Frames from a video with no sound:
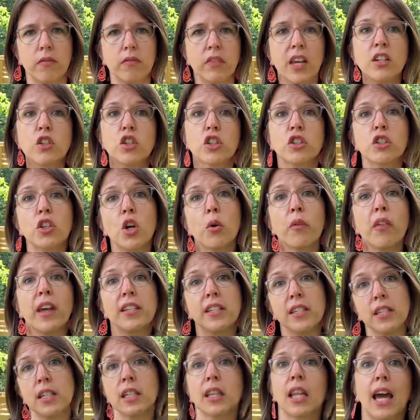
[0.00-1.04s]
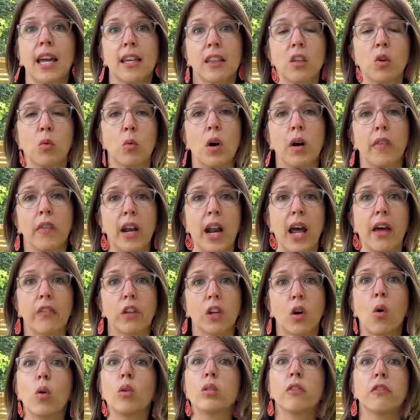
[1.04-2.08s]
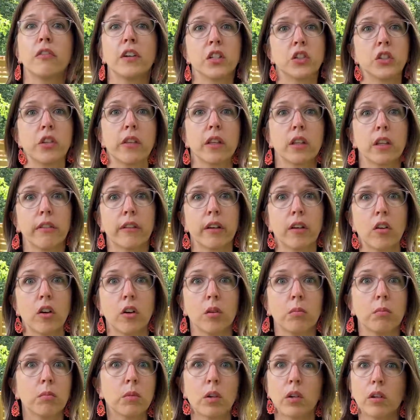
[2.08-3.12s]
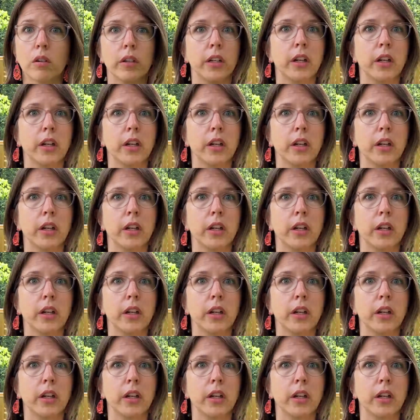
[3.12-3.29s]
They just know they didn't like the one that had the goldfish in the living room, or